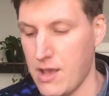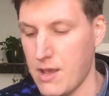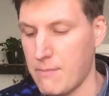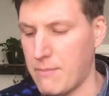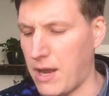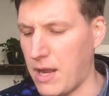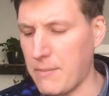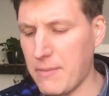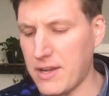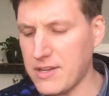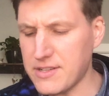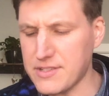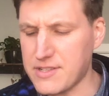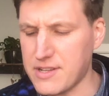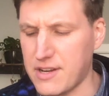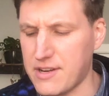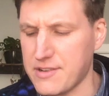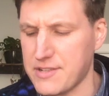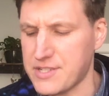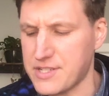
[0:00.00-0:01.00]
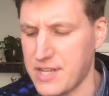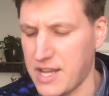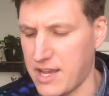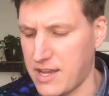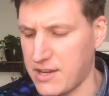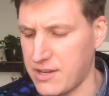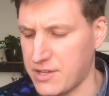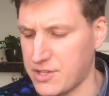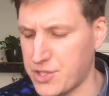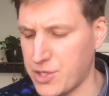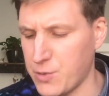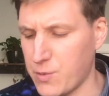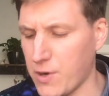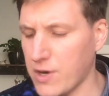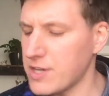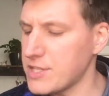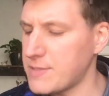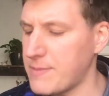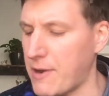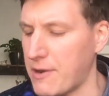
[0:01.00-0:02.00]
Mon doesn't understand. She
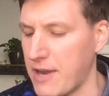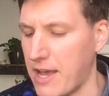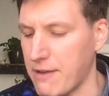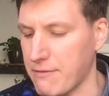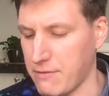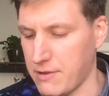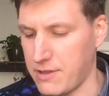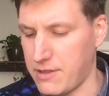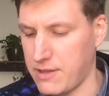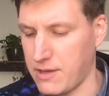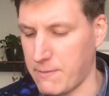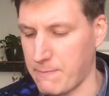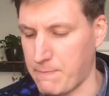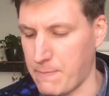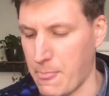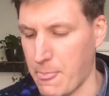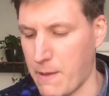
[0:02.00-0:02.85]
worries about everything.